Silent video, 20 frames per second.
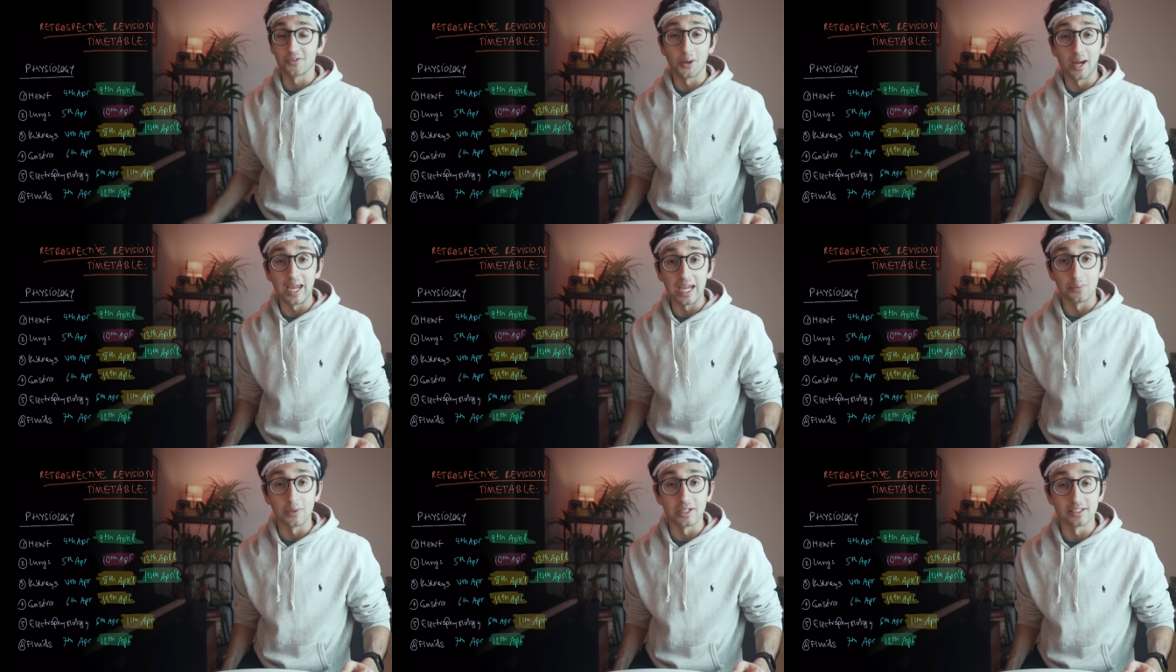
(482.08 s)
I've
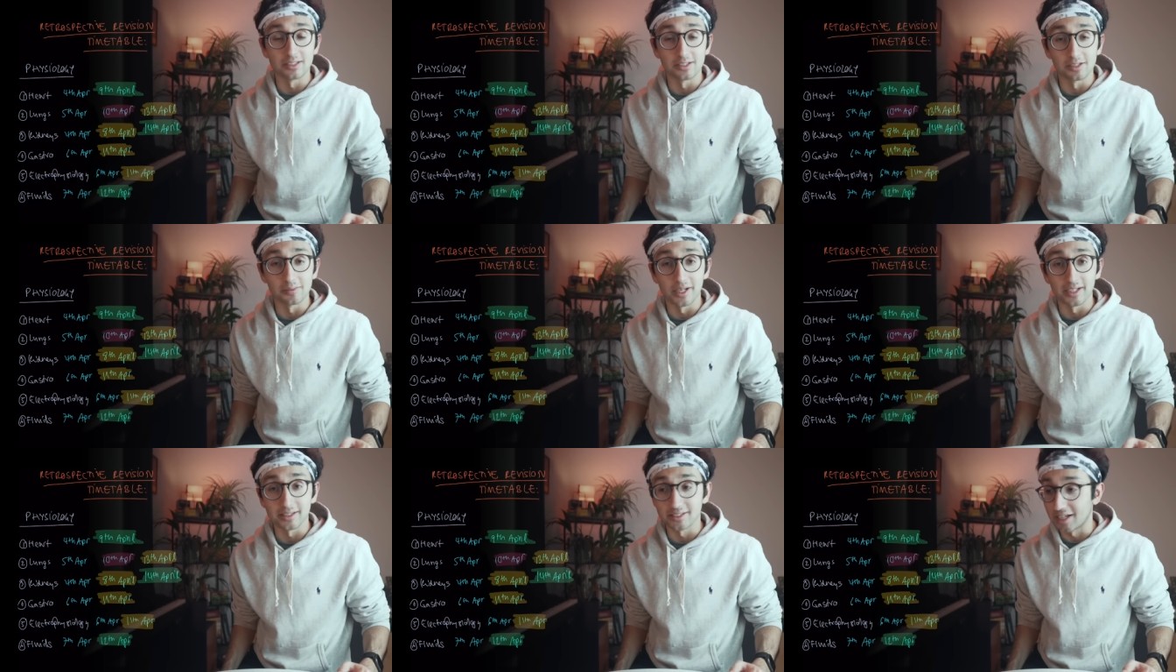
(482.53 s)
got 8 weeks
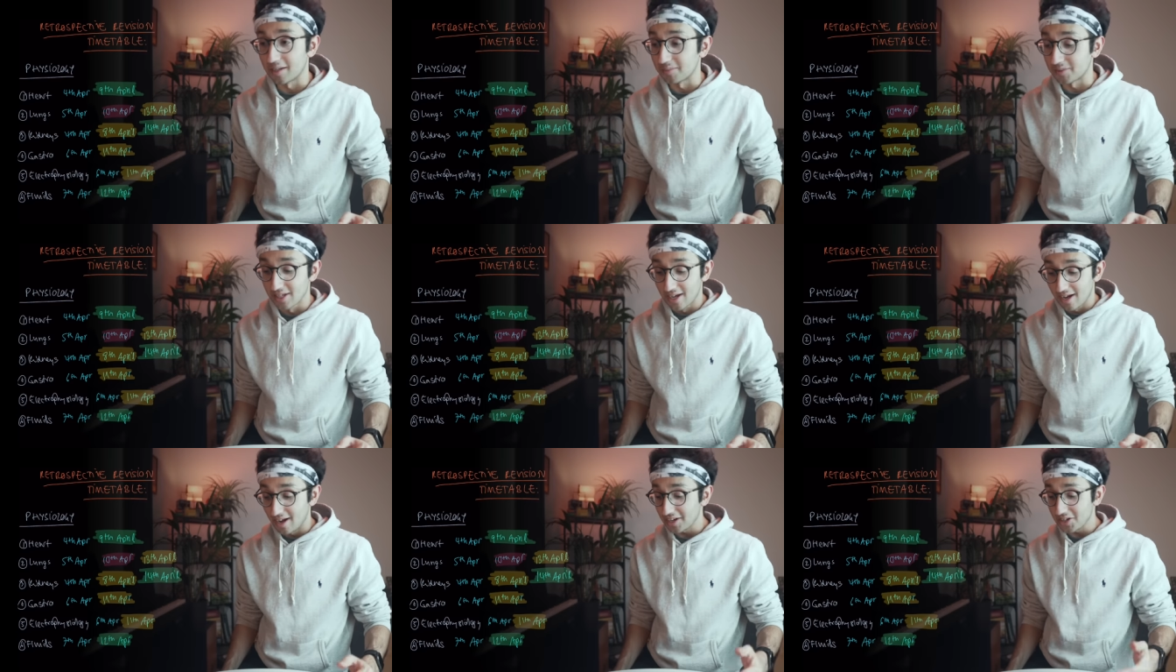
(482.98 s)
until my
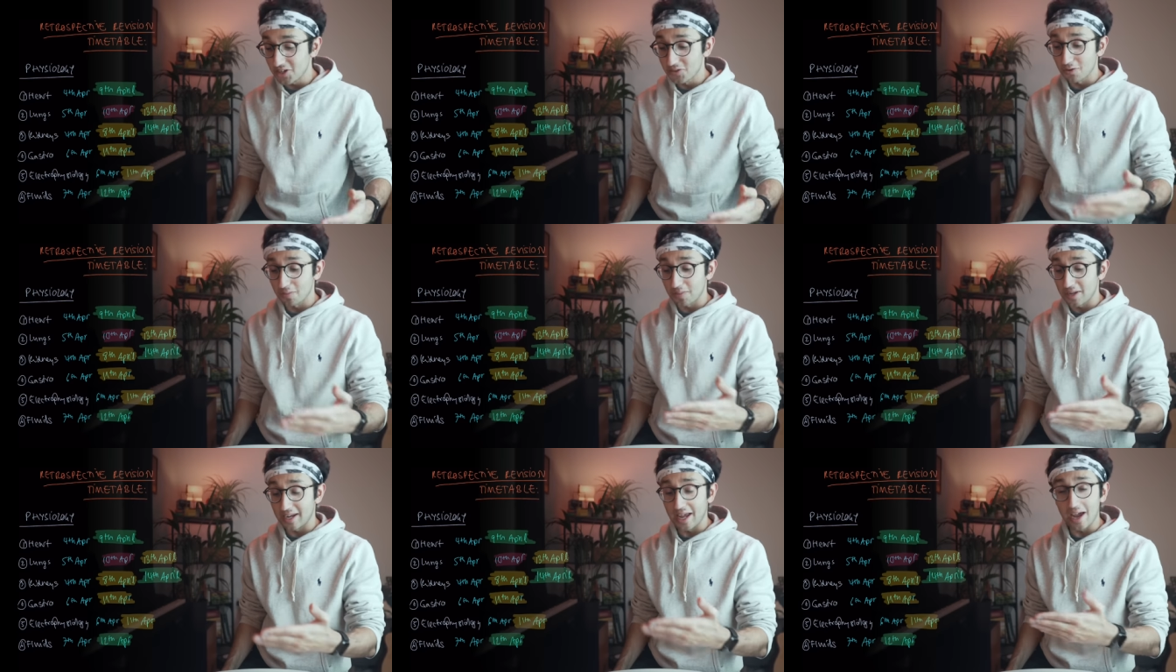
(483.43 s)
exams. I
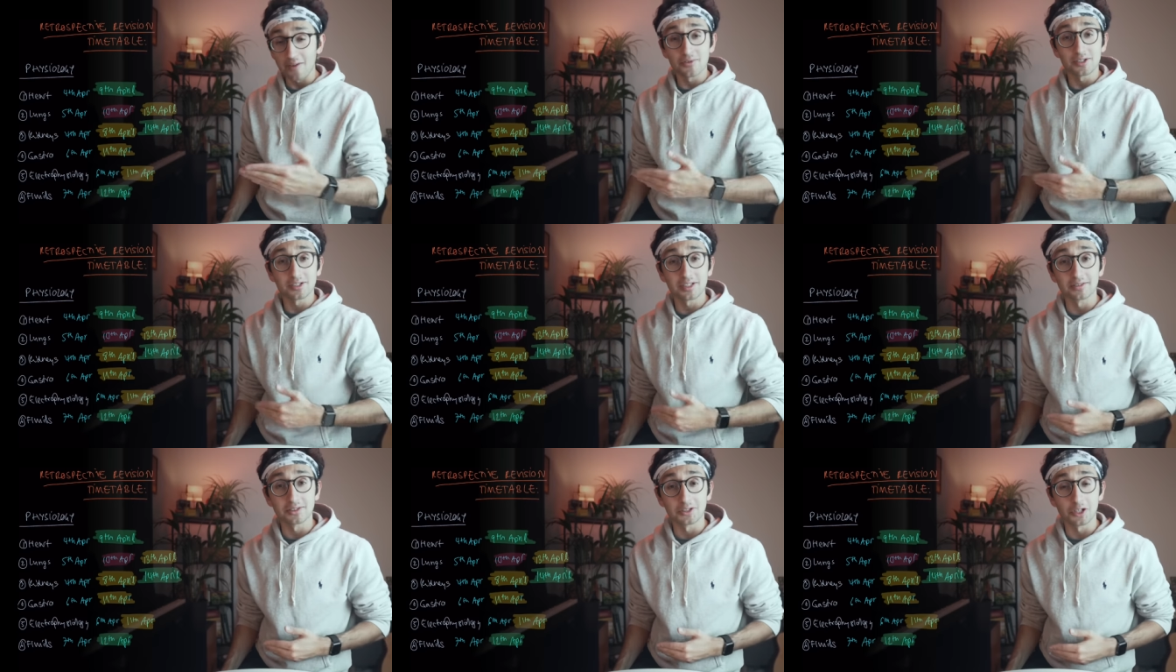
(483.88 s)
can repeat
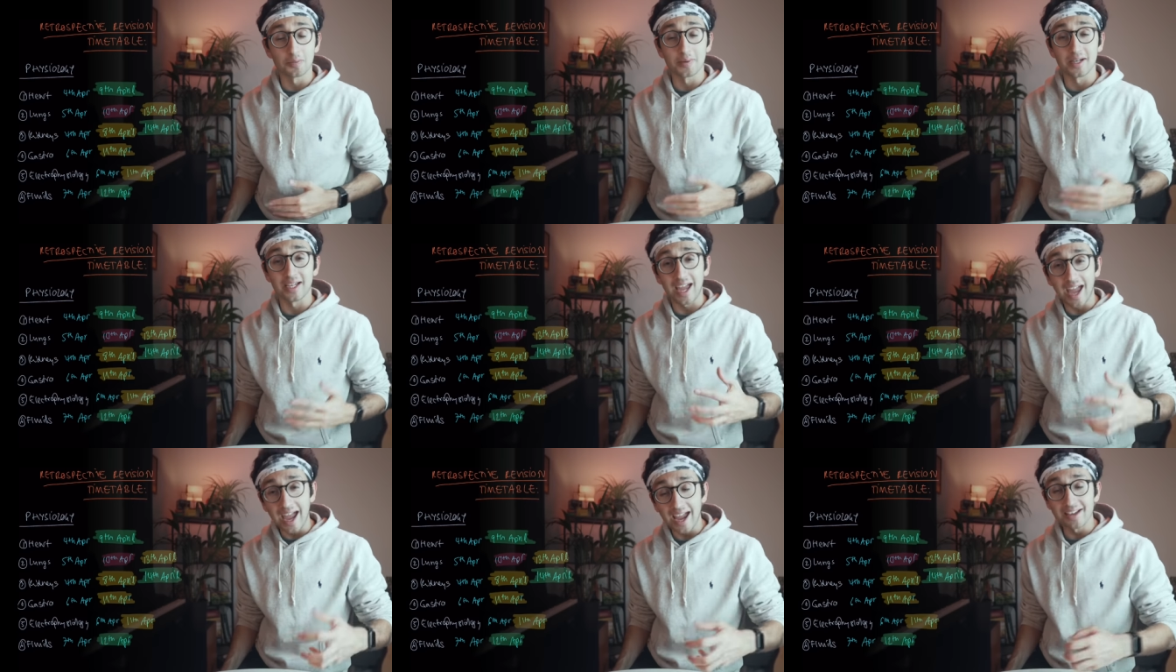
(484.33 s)
every single
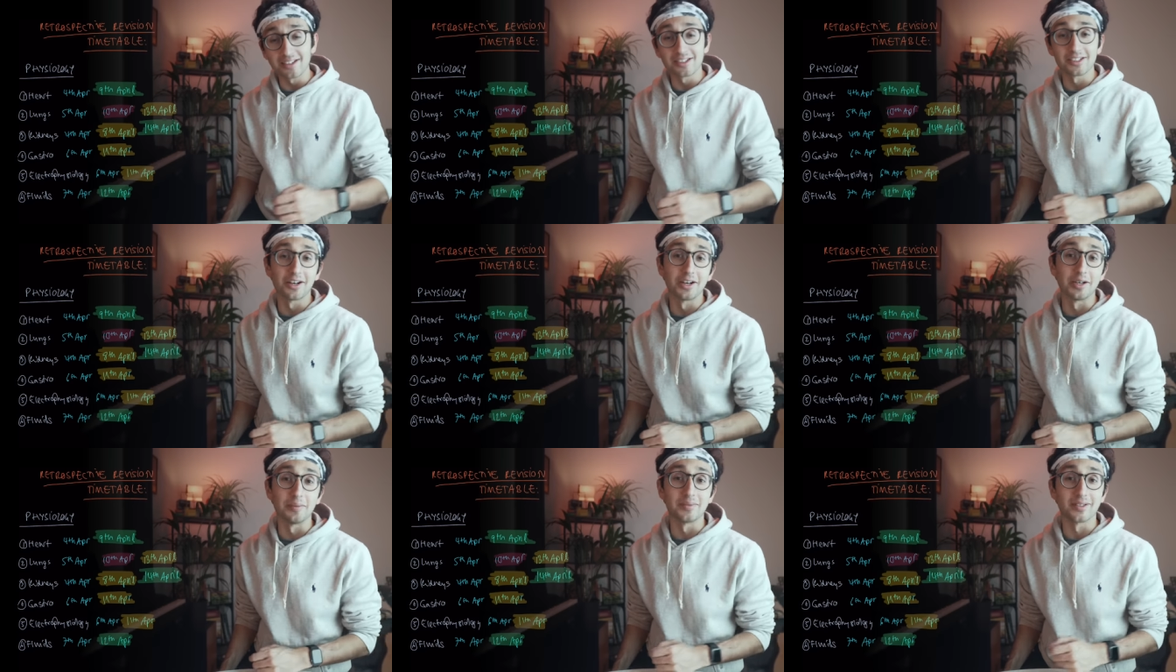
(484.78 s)
topic 8
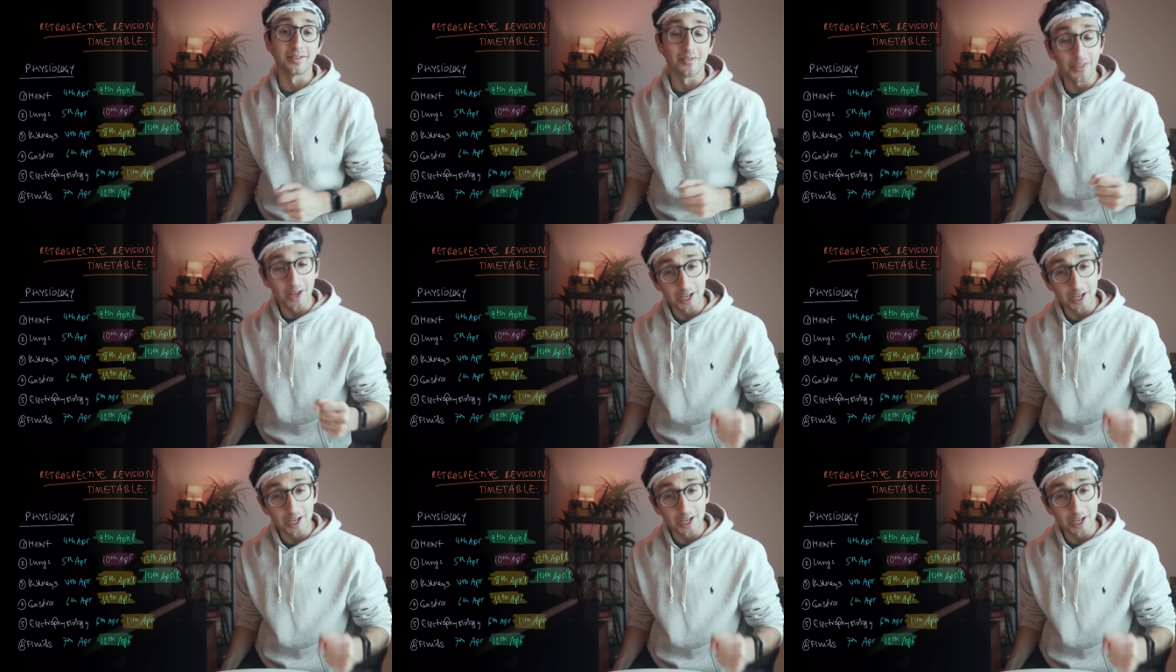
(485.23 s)
times.